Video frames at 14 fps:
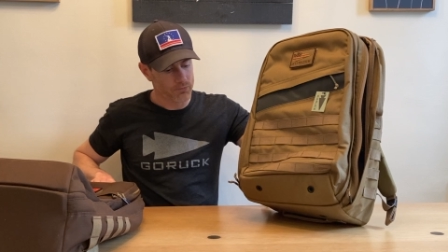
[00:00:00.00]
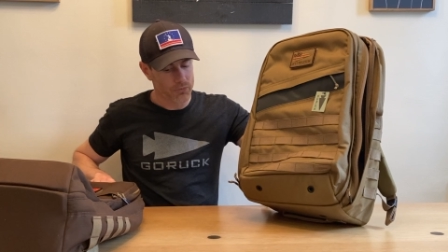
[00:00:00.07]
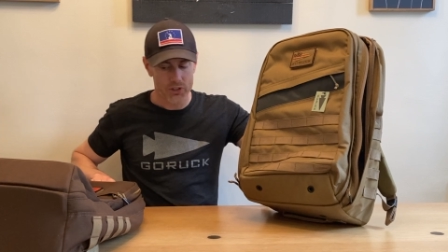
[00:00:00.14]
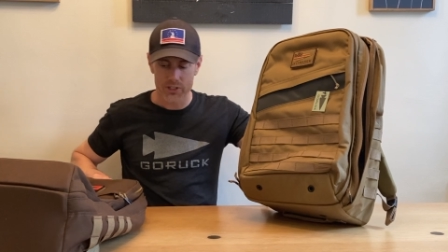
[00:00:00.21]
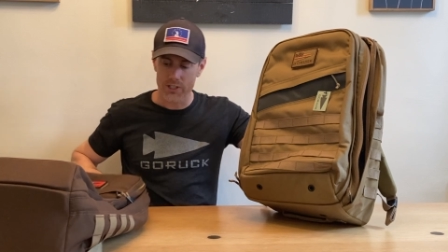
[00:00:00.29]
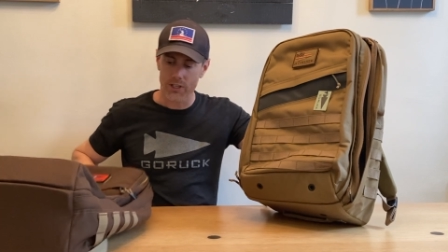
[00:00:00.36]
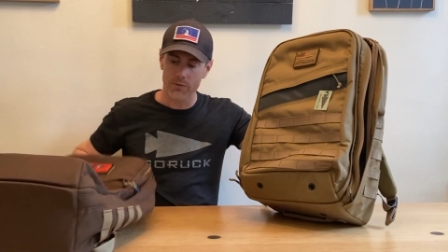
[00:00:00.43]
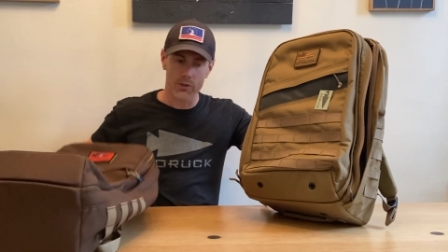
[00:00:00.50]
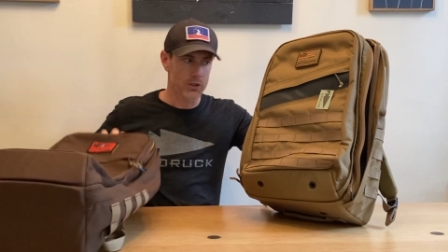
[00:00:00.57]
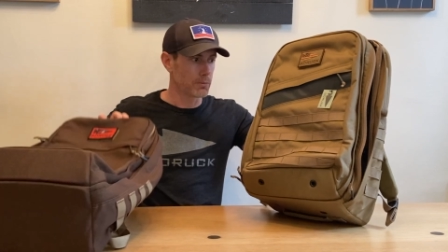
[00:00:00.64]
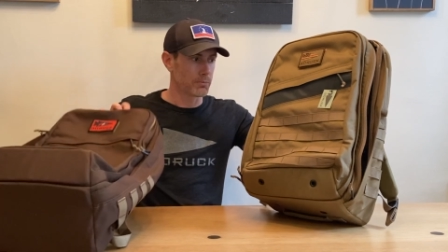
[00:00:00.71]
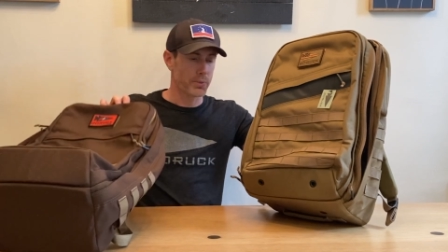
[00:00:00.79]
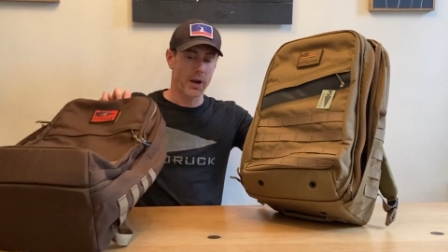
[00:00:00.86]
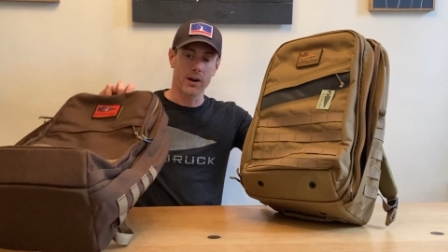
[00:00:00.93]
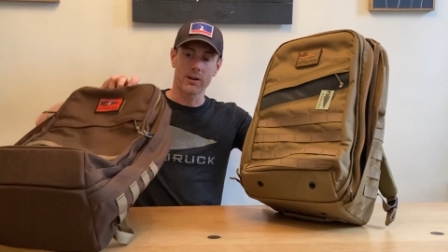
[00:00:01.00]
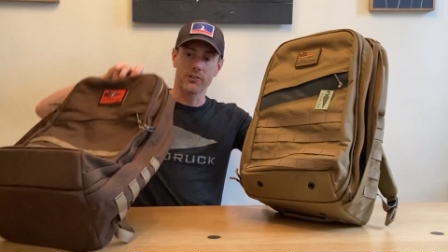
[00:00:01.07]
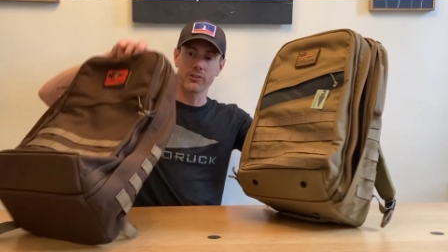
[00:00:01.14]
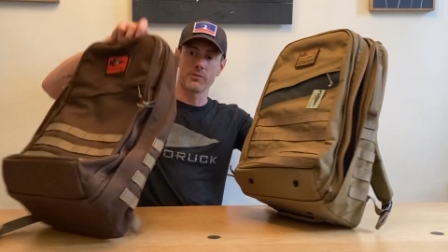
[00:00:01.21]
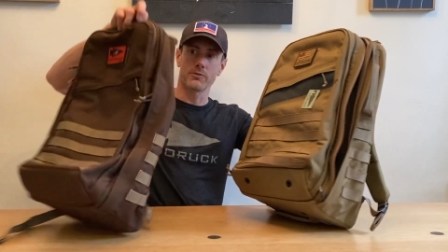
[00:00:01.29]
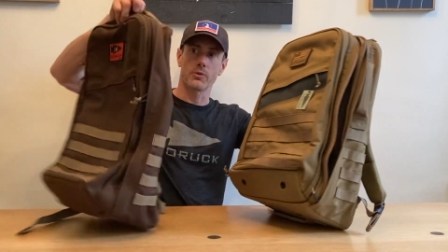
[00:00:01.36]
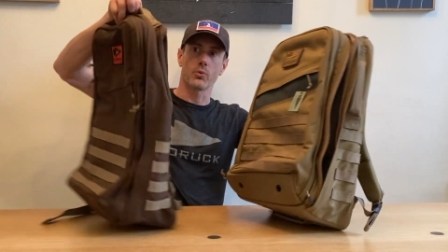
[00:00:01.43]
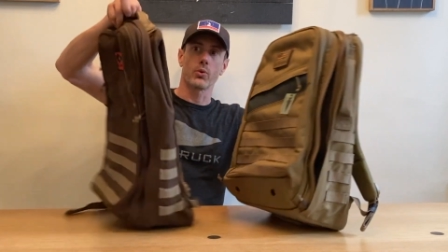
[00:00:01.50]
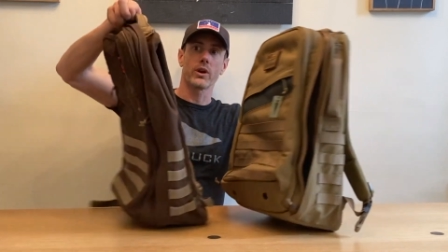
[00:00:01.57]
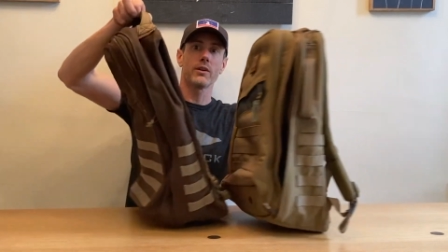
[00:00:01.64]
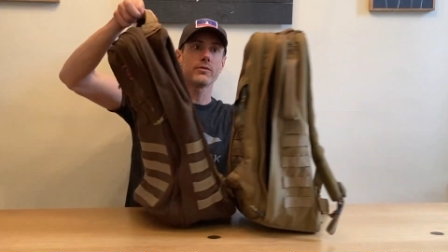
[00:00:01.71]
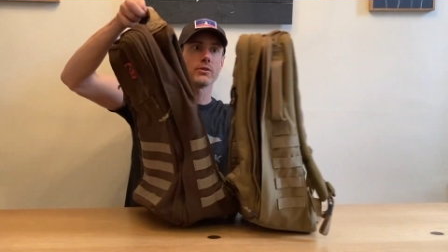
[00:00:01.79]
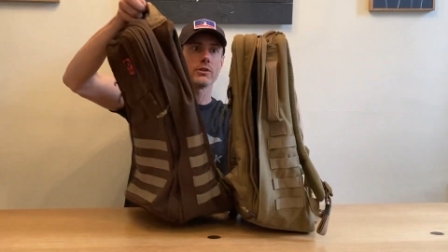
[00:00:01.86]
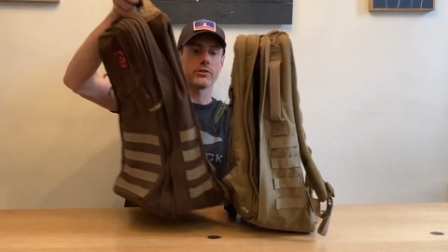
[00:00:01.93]
Just to give you a comparison for
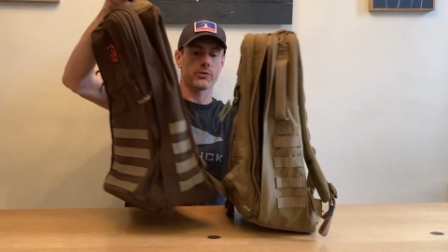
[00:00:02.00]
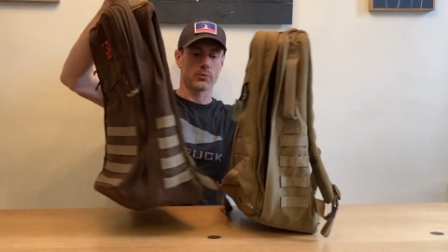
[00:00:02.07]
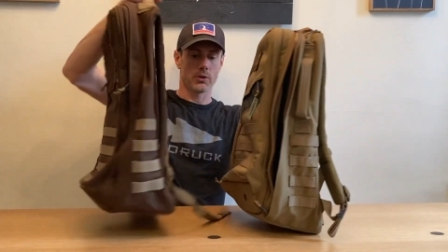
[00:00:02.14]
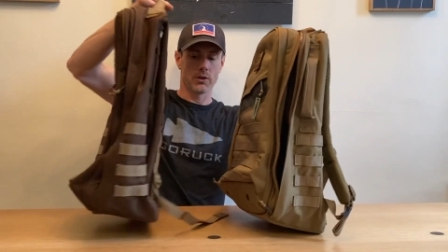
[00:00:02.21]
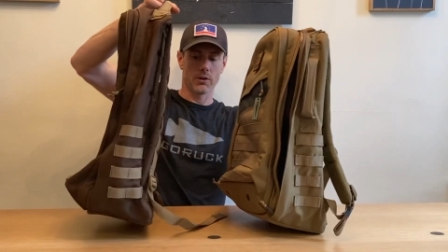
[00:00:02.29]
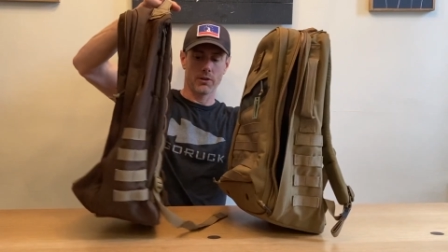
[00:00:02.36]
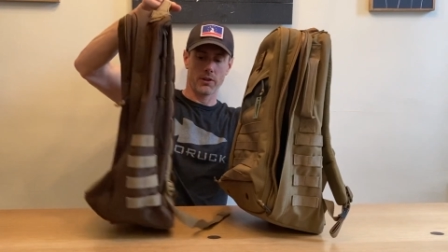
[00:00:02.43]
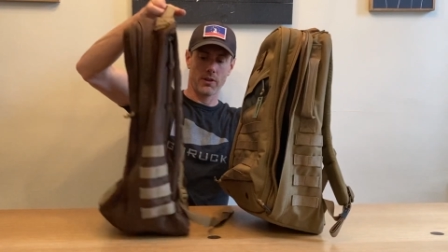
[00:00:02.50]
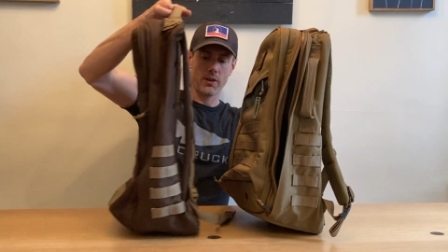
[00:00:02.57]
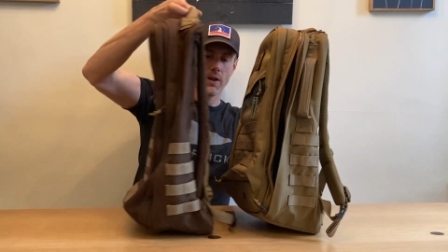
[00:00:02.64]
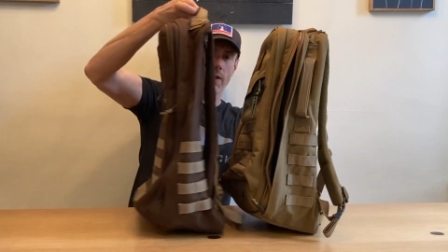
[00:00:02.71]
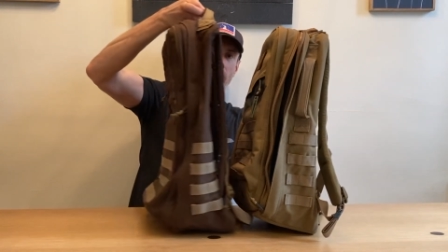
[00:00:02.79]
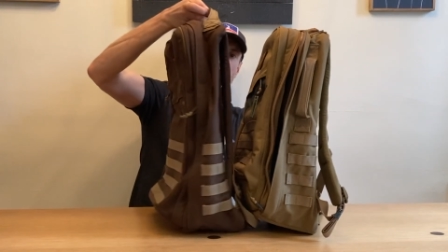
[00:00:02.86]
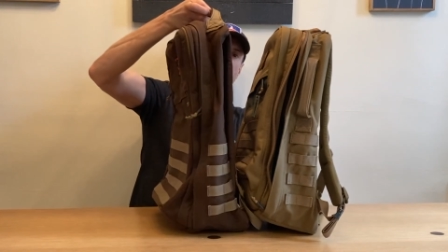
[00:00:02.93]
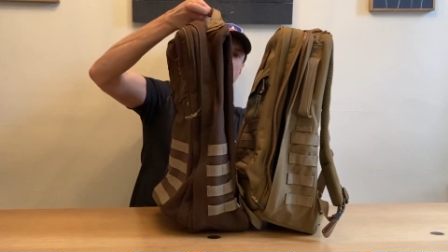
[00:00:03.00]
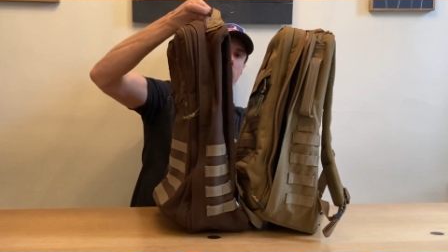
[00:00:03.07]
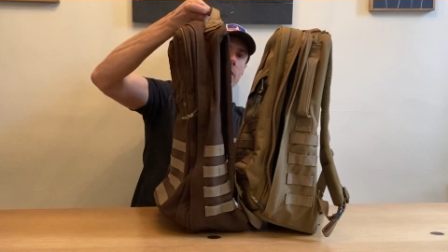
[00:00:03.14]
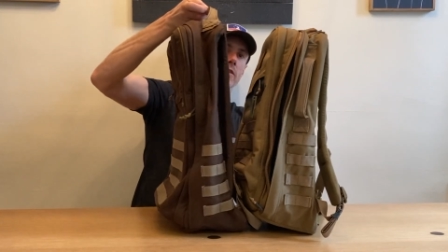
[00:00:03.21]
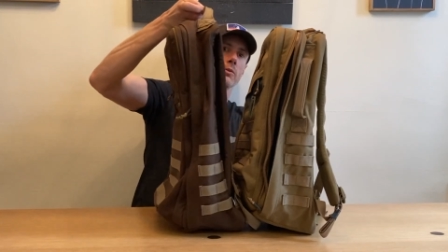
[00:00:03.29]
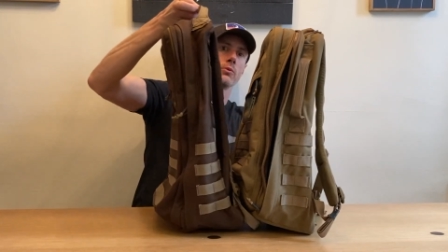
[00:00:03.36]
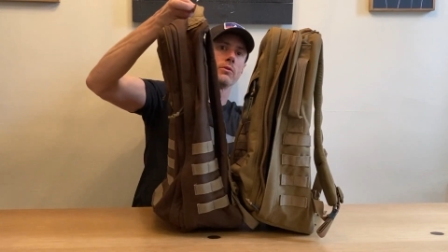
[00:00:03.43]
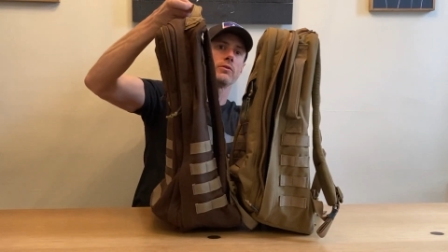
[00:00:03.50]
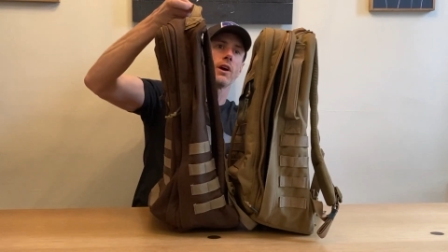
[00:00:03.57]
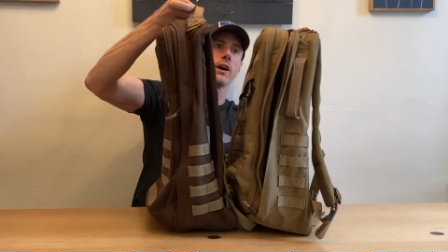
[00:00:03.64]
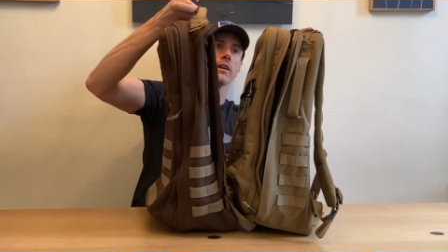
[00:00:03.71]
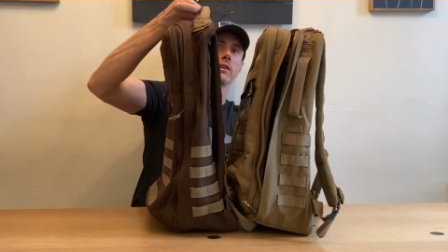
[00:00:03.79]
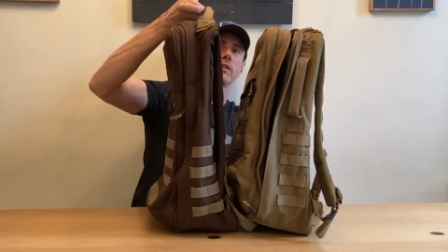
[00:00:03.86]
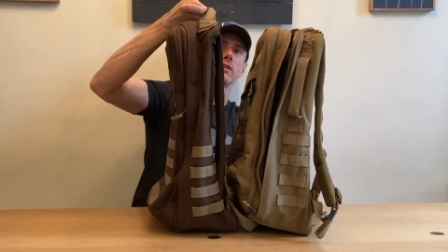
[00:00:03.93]
whatever it's worth, we've
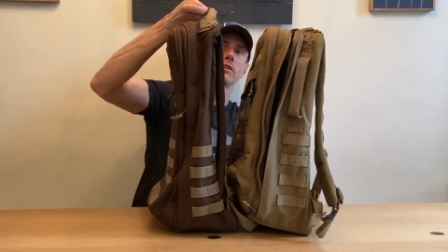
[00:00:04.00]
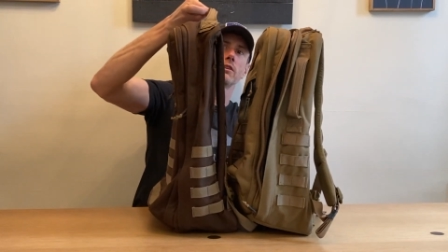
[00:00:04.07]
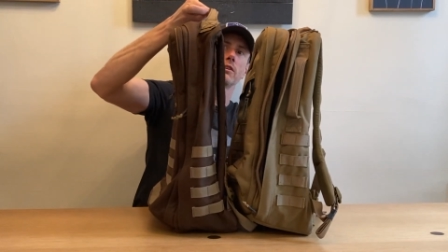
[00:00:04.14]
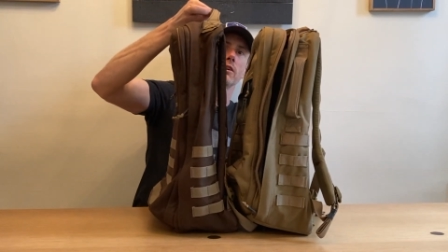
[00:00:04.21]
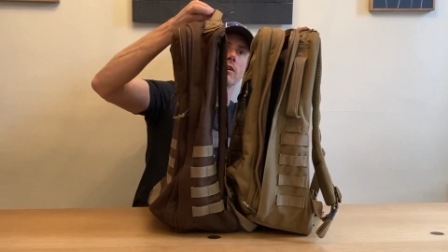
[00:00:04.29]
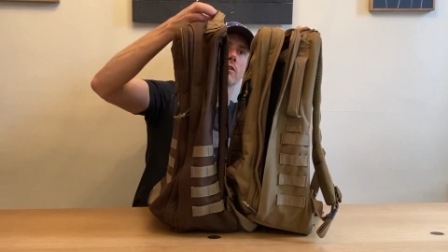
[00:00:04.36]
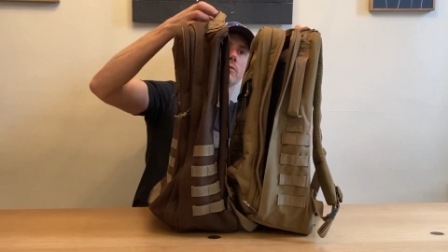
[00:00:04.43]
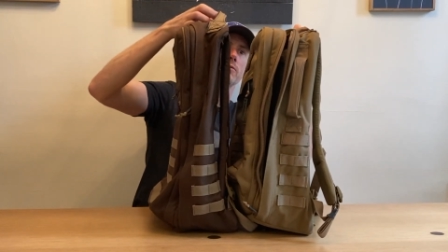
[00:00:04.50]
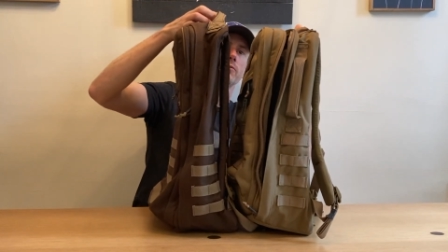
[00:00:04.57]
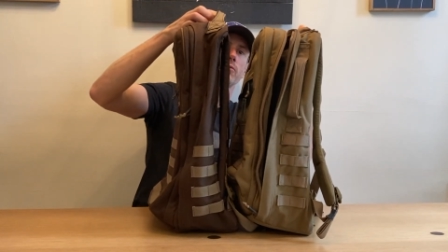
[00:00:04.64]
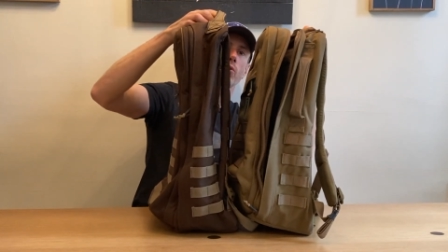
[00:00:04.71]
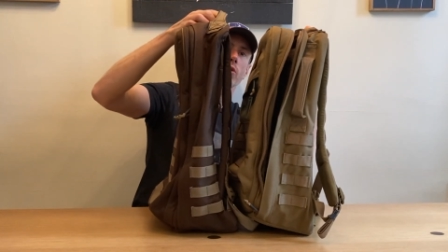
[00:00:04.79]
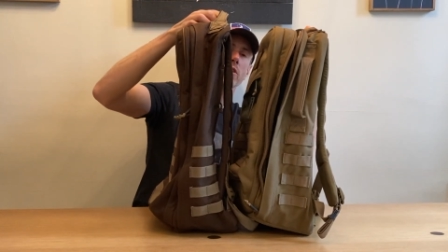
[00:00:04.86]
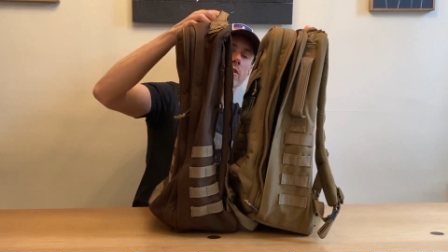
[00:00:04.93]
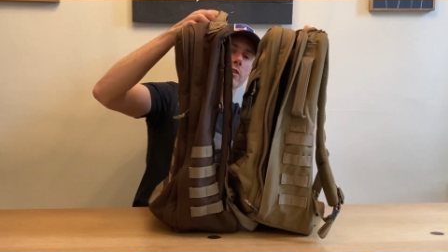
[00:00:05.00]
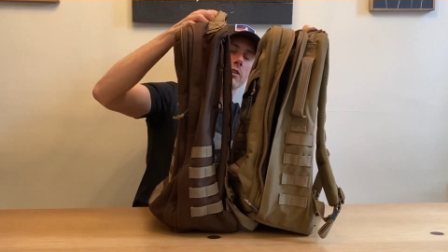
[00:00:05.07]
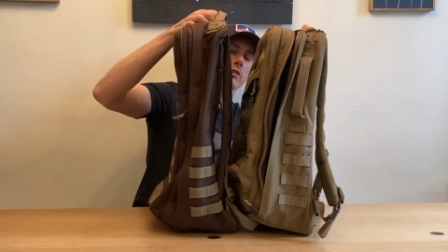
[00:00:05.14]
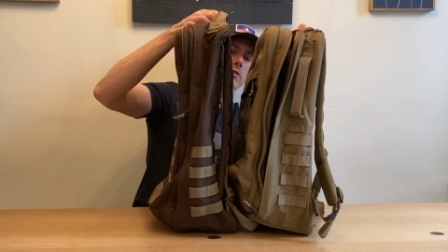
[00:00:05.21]
got here a 40 liter